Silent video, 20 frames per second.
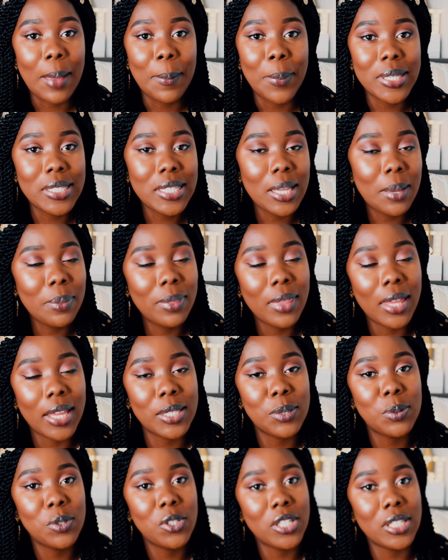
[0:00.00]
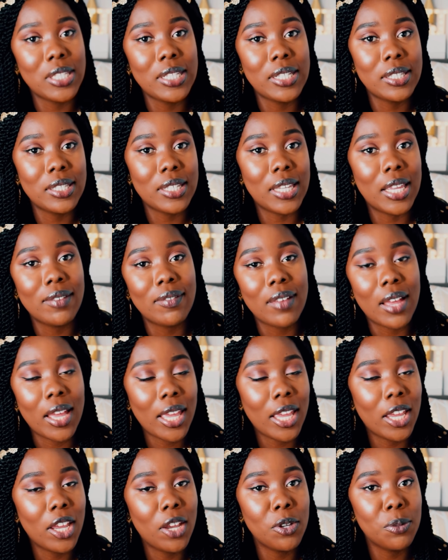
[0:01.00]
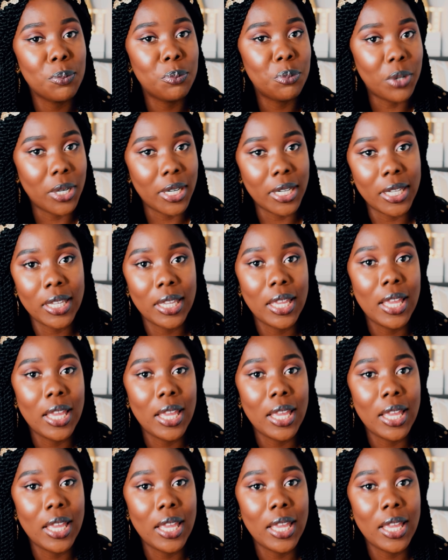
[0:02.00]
but sometimes we just need to give our hair a break.